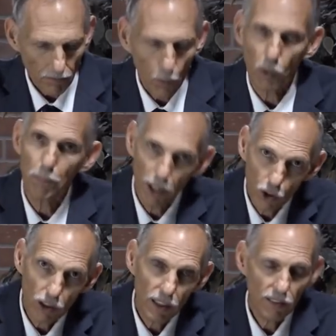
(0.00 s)
with
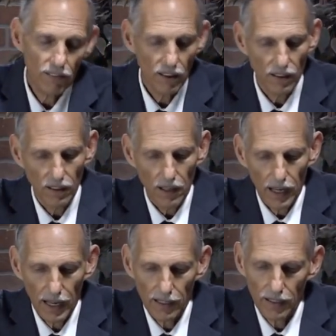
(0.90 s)
penalties.
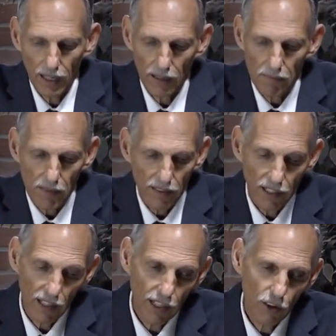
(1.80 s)
And
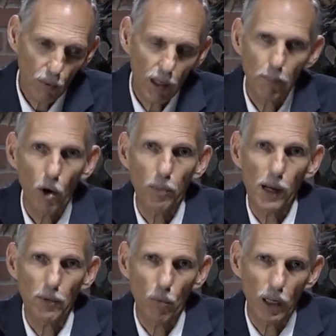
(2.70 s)
then later when the Pope
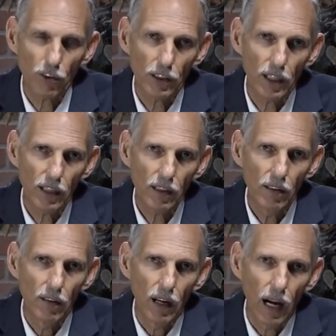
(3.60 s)
came to Washington,
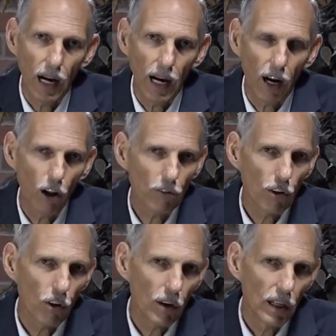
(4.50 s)

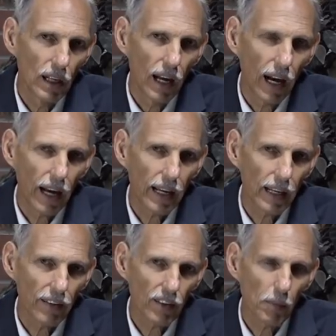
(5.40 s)
some
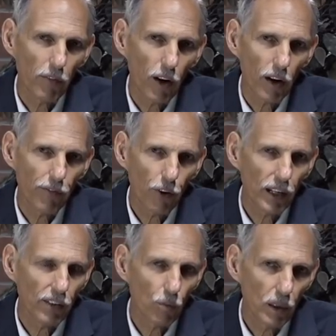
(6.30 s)
of our
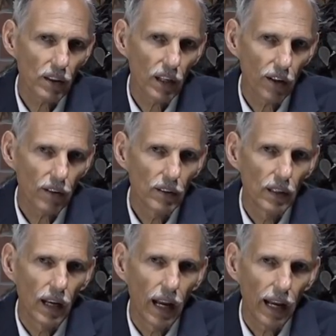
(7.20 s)
friends went there
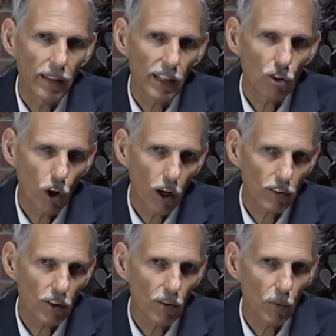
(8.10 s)
and they
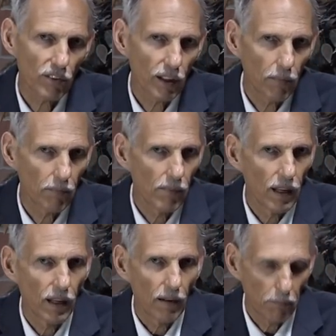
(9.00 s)
talked with some
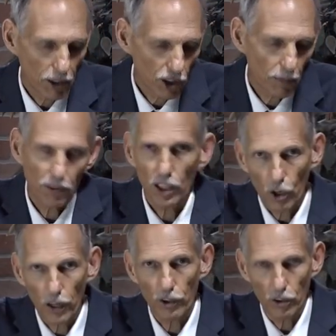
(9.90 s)
bishops and
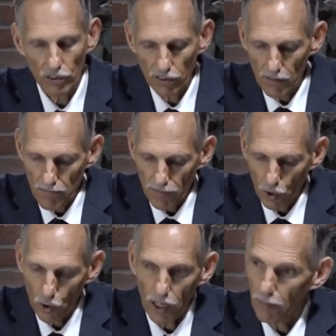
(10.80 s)
cardinals
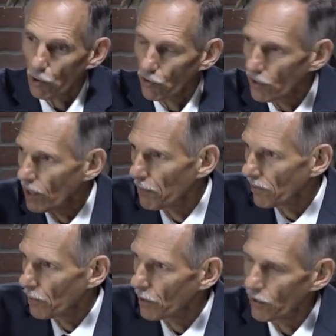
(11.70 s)
who came to see them
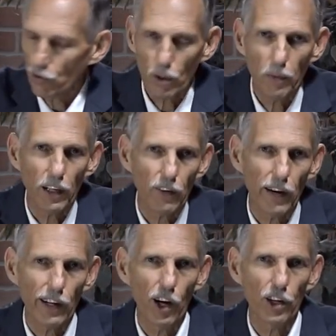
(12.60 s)
as they were distributing
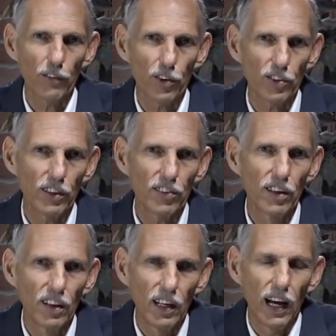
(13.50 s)
great controversies.
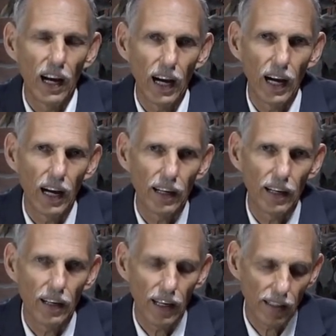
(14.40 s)

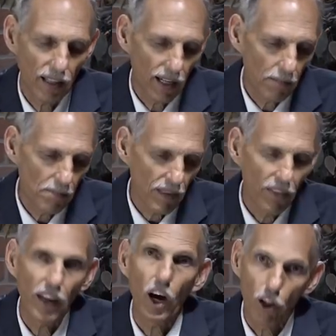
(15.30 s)

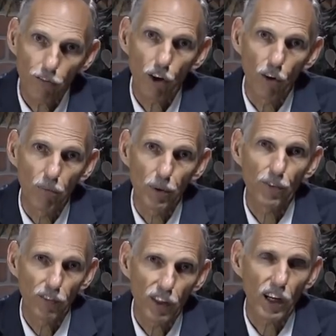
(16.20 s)
They also
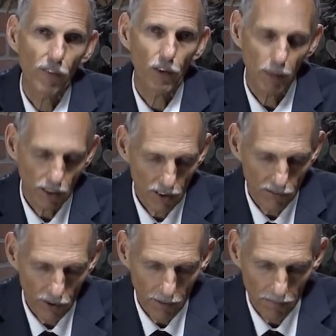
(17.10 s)
received the
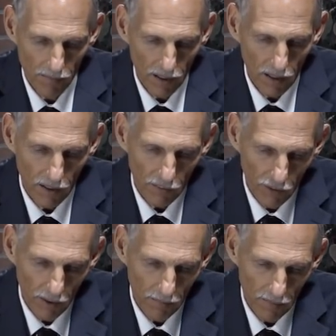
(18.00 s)
confirmation
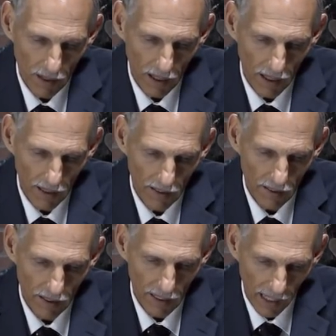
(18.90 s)
from
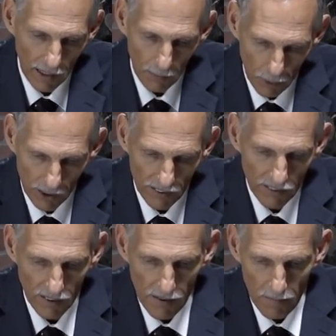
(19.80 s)
the Catholic
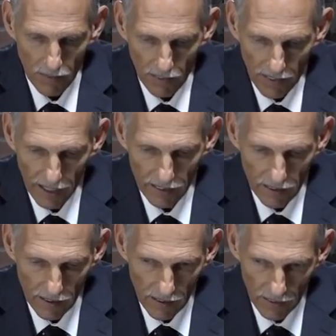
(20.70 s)
priests that